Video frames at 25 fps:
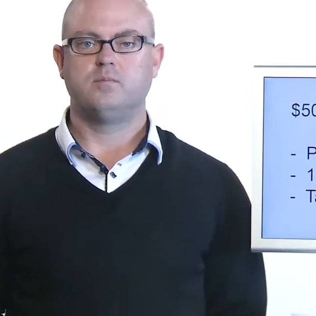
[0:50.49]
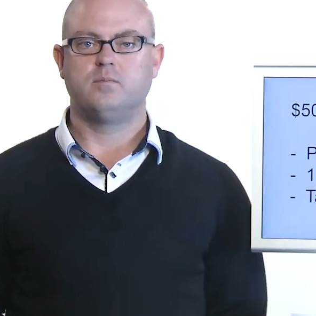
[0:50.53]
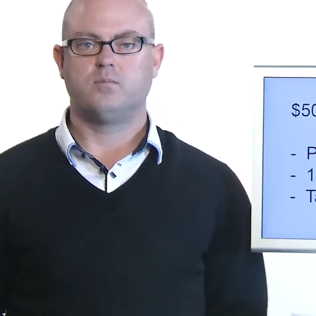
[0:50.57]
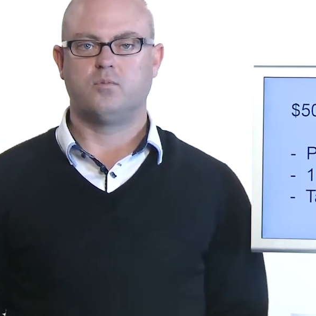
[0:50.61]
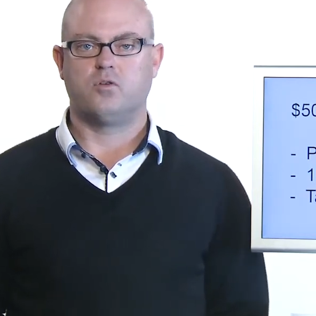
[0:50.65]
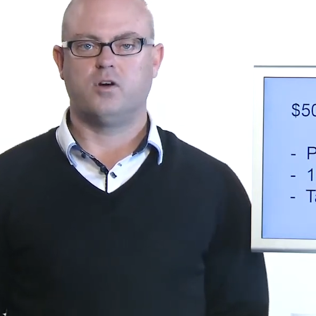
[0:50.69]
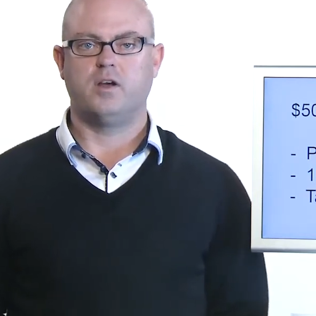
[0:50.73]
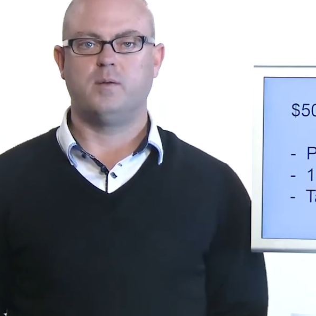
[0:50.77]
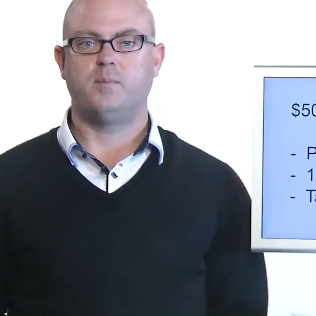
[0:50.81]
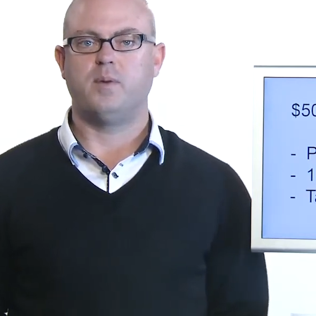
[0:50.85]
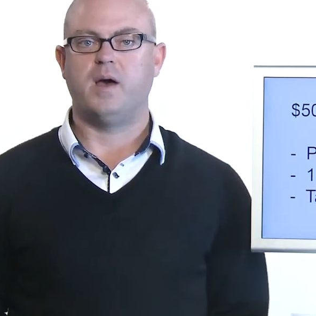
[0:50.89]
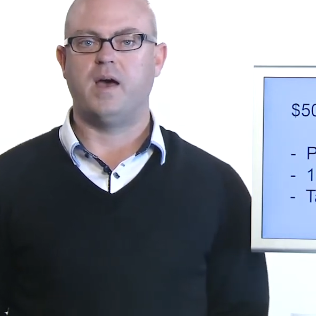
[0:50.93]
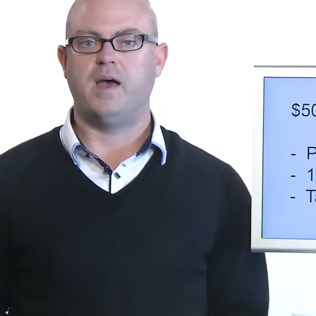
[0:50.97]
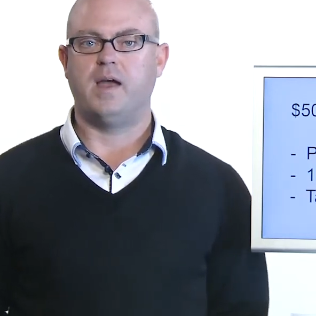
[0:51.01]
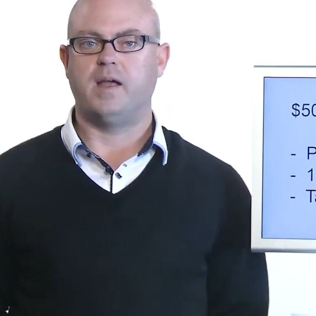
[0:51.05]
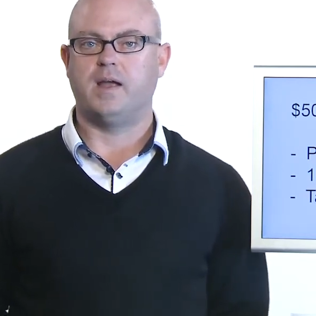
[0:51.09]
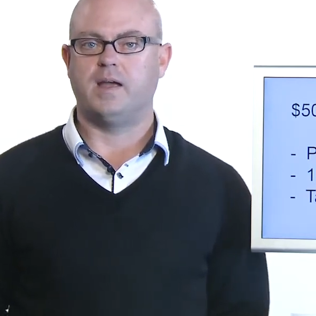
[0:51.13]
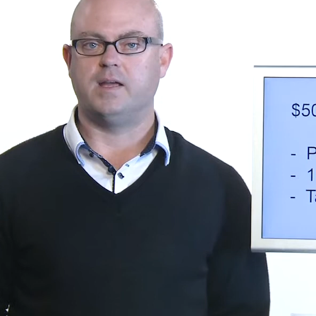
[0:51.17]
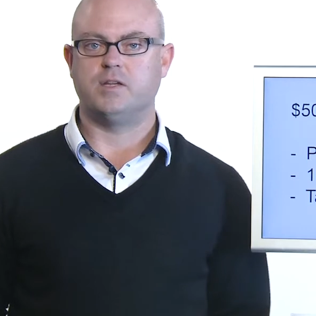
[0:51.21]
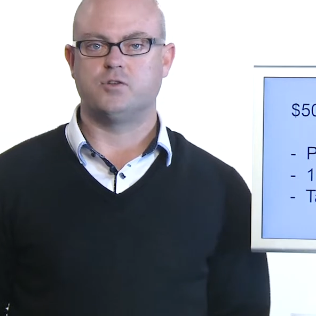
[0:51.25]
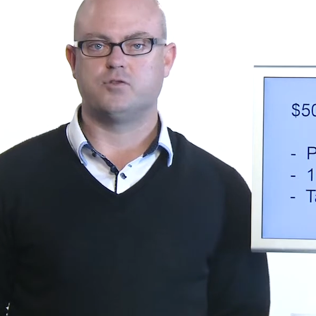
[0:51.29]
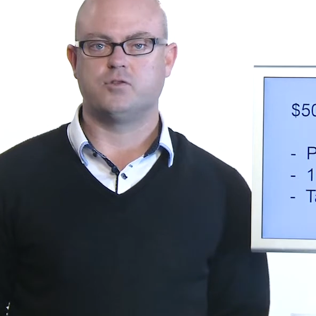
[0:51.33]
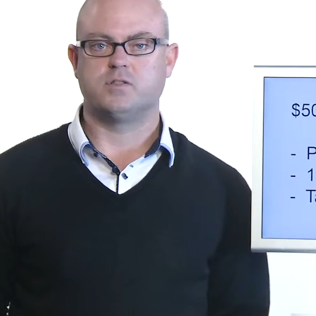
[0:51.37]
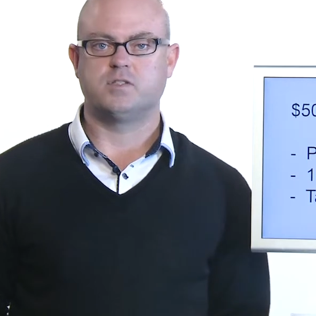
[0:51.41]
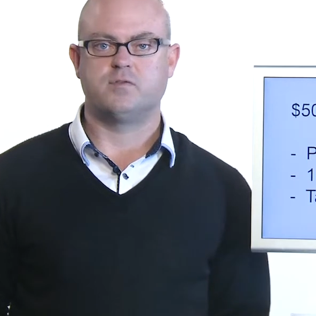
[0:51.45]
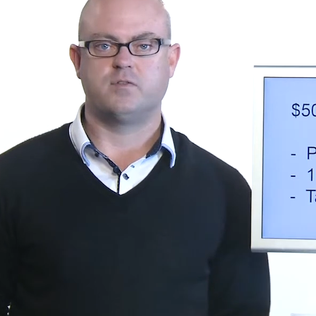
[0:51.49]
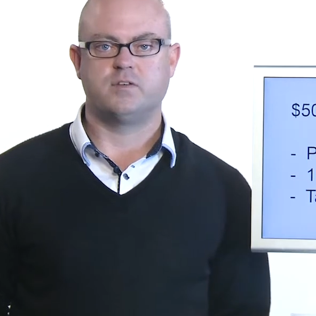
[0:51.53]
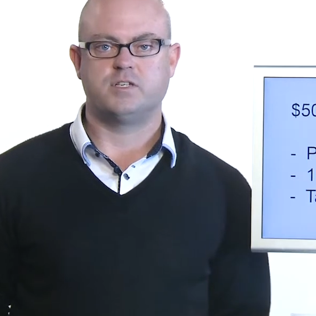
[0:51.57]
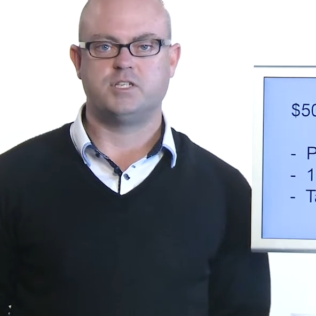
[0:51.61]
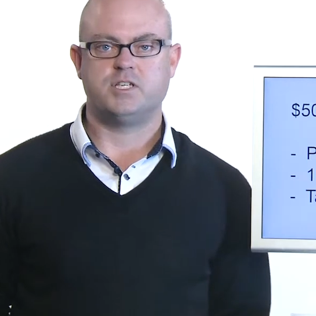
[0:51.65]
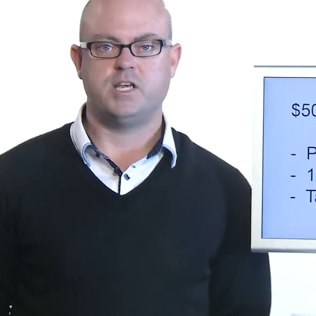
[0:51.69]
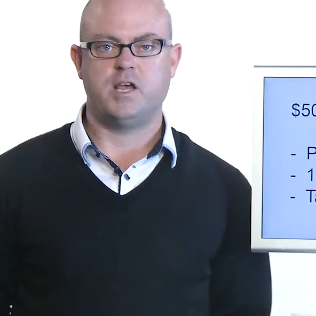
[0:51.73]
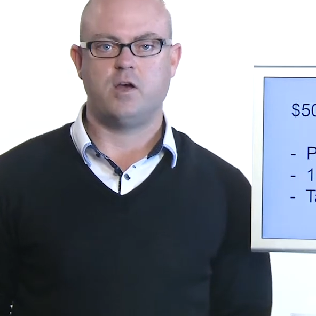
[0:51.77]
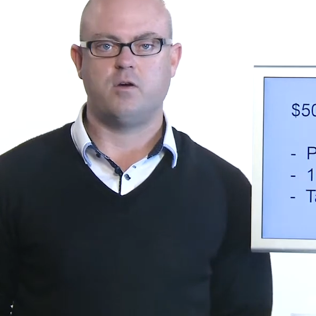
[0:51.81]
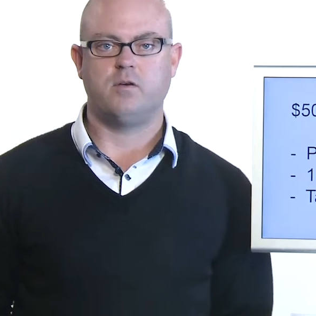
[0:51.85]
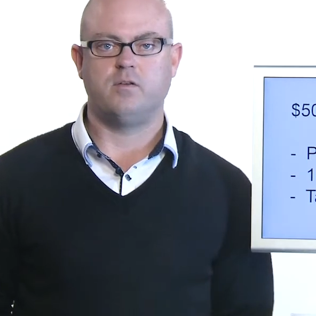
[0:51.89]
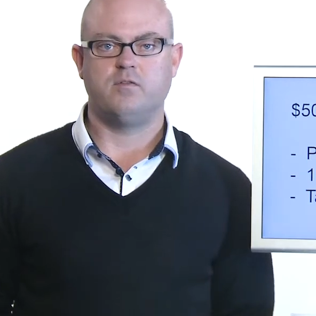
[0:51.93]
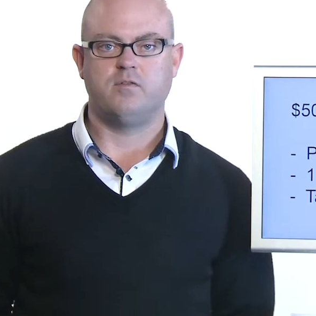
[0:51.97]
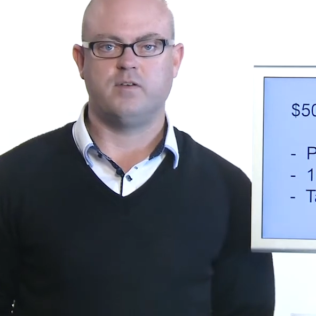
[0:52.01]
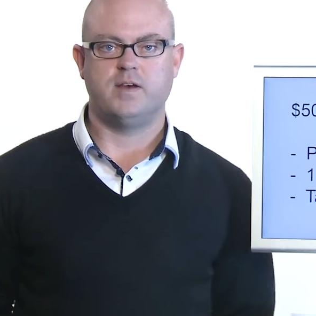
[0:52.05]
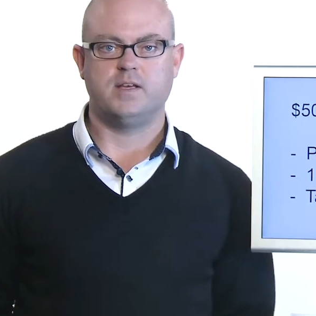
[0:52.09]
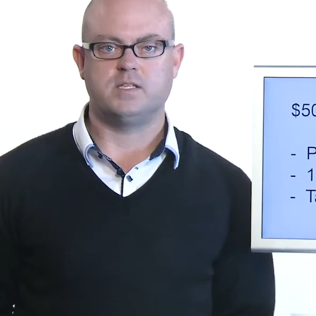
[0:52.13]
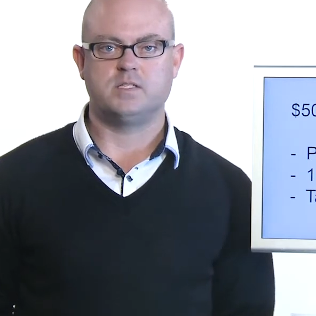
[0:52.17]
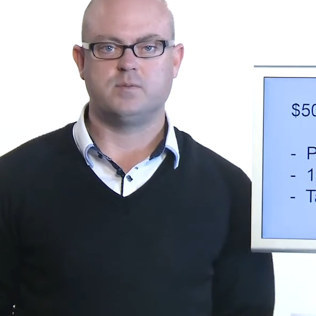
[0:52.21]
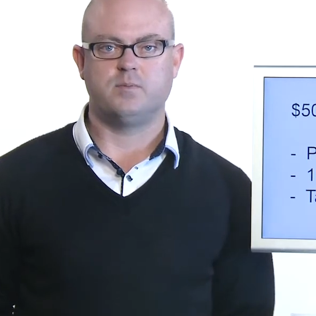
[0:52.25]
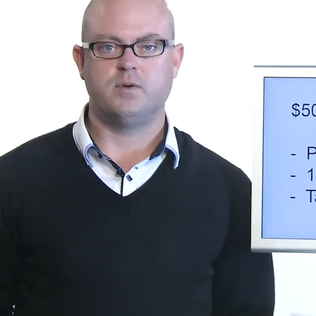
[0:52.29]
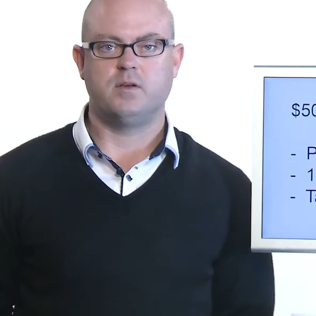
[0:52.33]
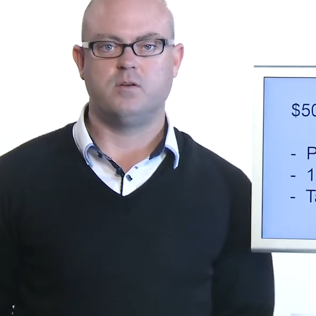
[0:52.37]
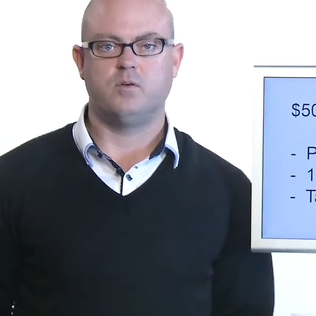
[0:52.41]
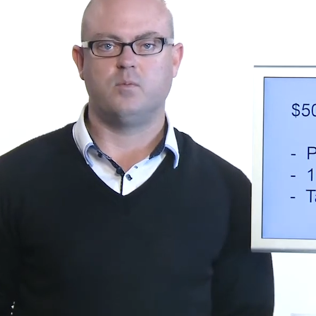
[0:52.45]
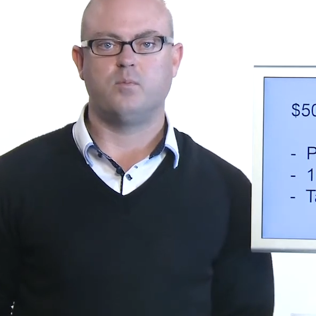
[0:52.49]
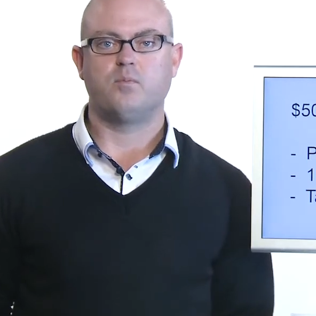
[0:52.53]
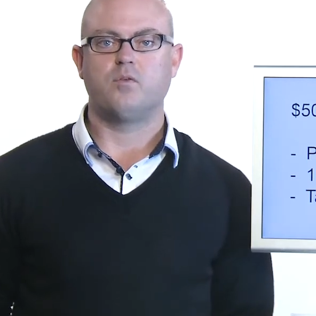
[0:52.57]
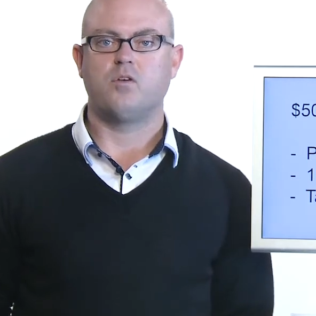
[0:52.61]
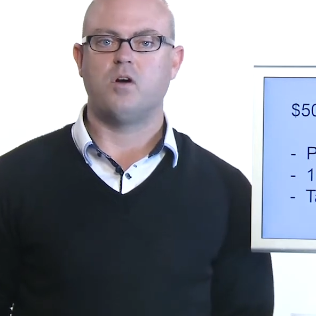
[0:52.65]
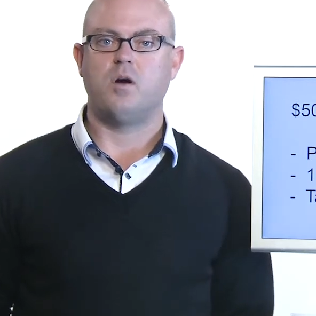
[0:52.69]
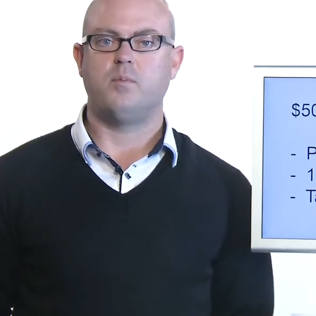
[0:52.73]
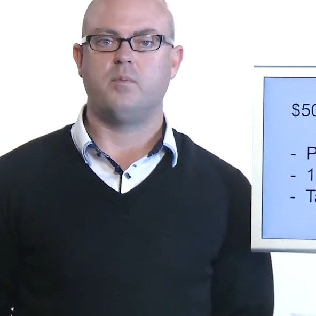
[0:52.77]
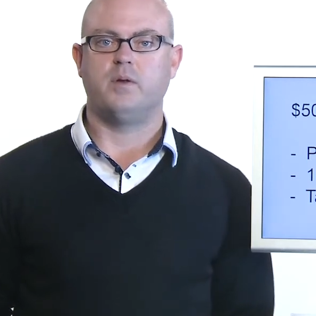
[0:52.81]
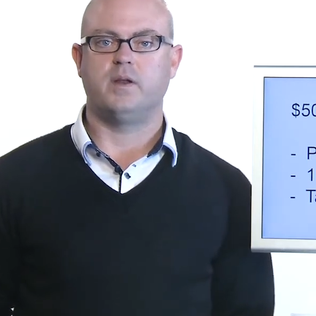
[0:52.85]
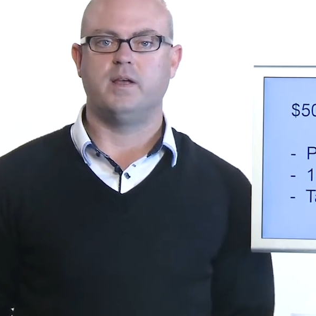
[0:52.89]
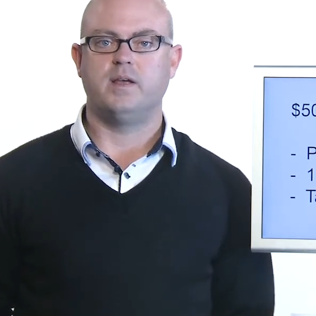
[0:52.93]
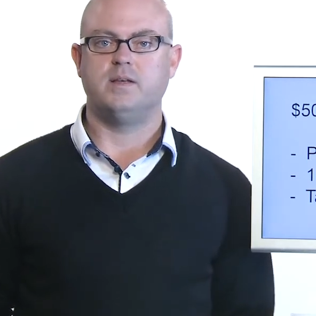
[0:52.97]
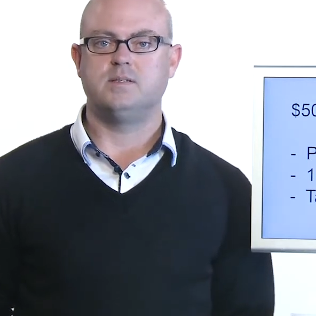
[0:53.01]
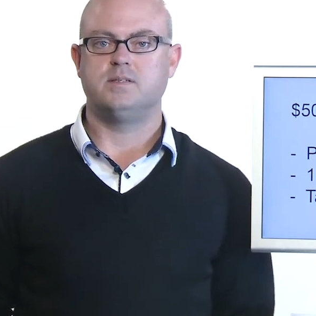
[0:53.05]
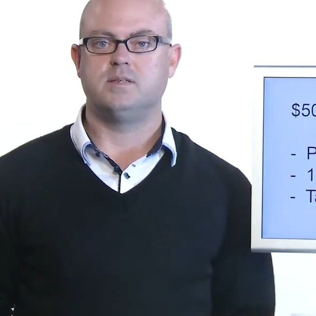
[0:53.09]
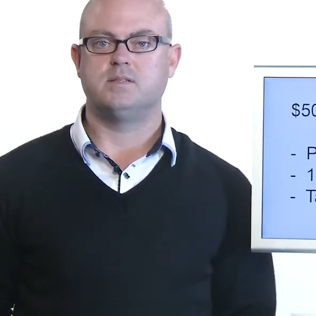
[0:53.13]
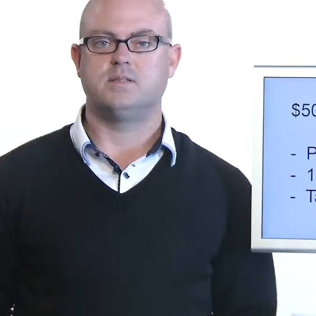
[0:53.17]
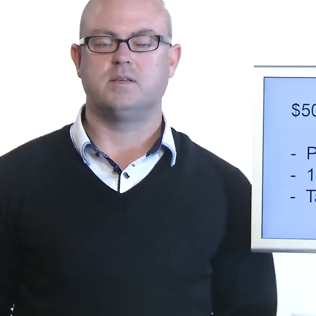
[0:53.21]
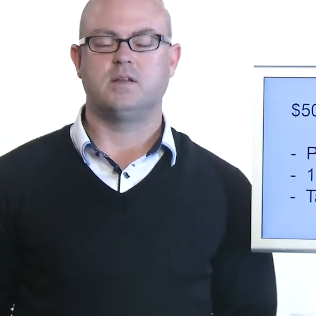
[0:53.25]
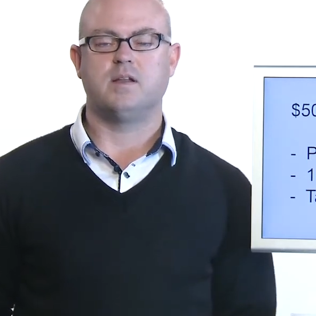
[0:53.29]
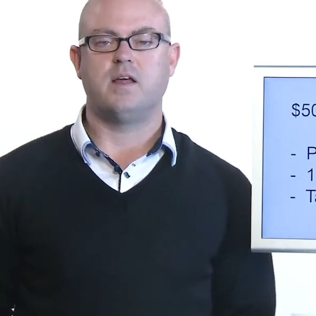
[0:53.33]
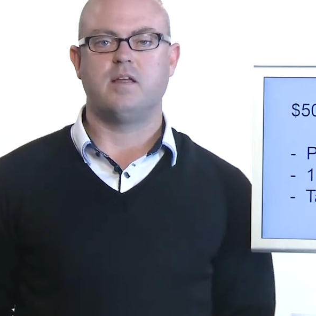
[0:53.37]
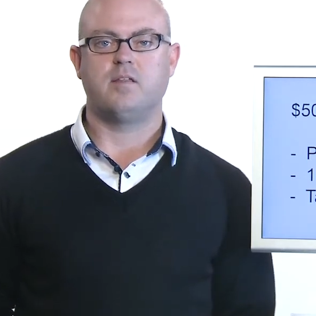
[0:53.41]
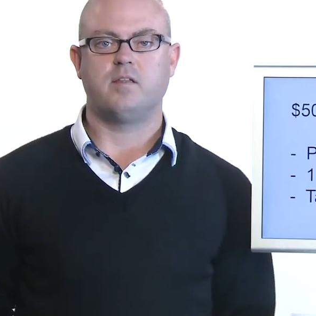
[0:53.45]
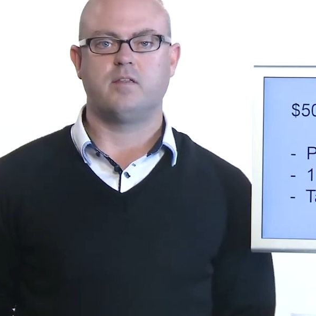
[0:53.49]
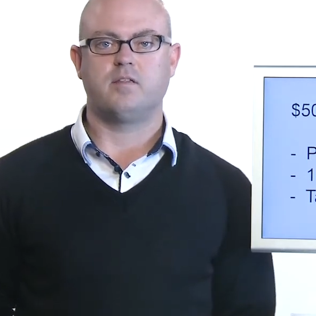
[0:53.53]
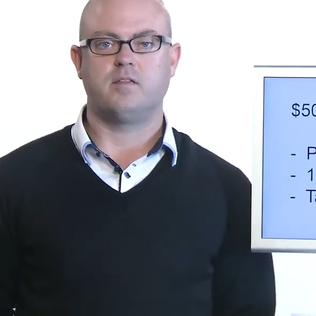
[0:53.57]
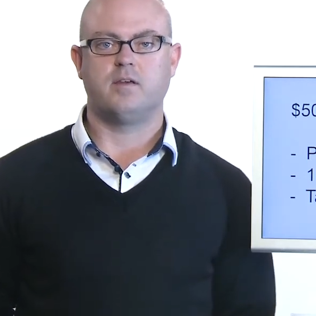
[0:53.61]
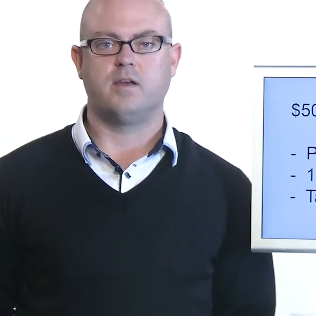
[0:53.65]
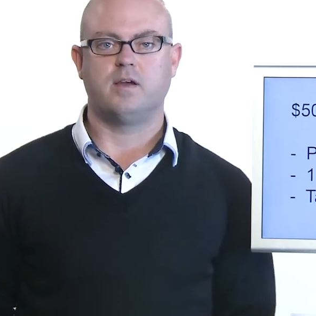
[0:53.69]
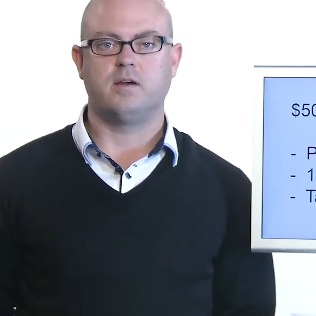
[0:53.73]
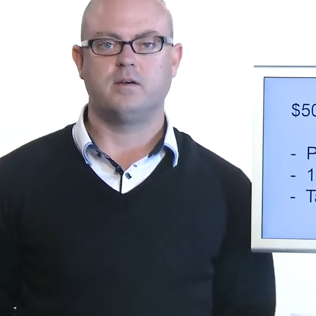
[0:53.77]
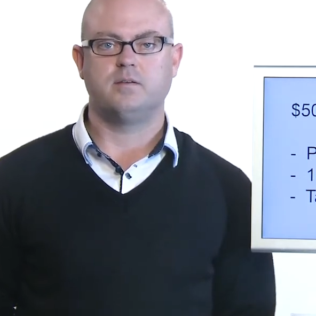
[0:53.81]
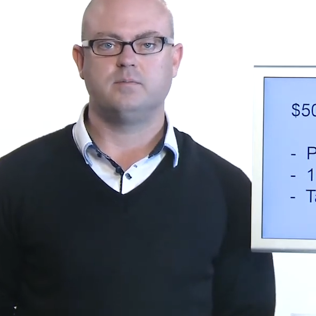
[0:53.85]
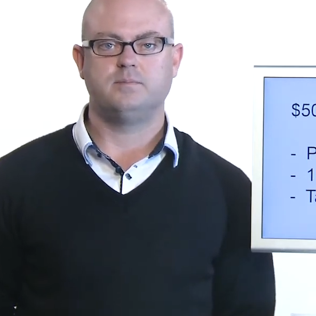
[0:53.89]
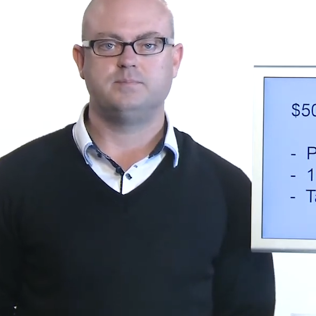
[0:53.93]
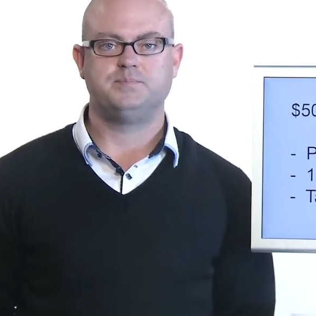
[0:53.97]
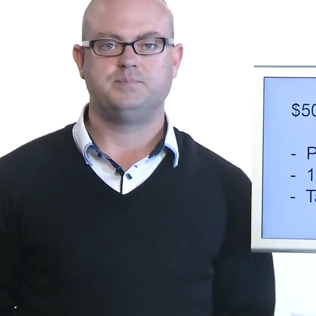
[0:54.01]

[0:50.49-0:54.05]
prepaying interest for share investment or properties is another thing.